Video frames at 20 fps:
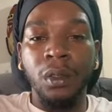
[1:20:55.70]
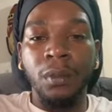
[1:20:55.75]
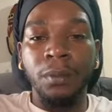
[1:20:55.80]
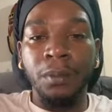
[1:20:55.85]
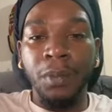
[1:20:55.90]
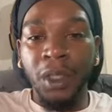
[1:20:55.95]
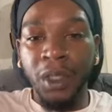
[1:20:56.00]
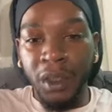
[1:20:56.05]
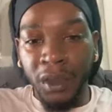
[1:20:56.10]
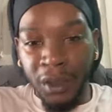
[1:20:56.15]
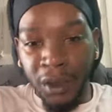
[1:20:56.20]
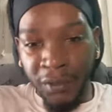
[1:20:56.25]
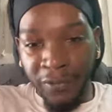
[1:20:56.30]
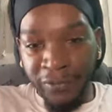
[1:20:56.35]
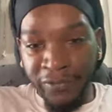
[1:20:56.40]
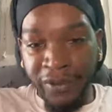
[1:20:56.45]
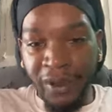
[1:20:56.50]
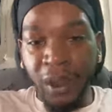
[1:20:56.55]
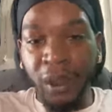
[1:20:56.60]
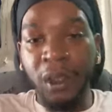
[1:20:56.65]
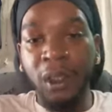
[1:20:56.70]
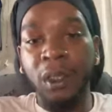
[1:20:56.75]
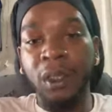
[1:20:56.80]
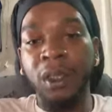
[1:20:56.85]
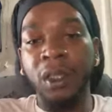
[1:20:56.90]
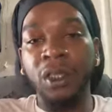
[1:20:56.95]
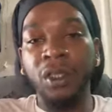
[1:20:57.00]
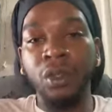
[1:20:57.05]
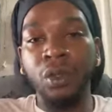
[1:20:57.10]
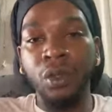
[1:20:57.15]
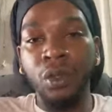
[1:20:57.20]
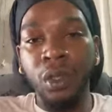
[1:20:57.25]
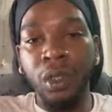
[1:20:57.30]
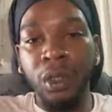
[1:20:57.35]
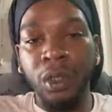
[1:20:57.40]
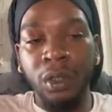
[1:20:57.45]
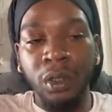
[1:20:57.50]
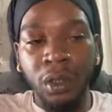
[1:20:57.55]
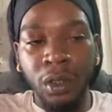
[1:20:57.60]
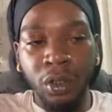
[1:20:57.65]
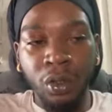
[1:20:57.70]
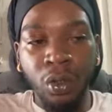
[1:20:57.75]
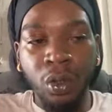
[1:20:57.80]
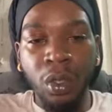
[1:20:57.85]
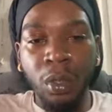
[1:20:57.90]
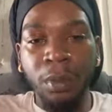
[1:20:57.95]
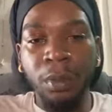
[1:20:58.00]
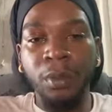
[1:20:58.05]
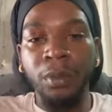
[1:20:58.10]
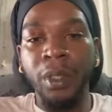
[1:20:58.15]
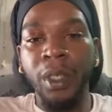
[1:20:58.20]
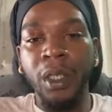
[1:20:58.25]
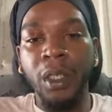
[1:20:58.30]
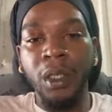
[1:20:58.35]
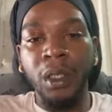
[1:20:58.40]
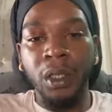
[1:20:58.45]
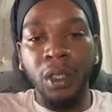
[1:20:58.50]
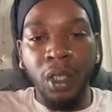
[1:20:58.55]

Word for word: Because the village is going to incorporate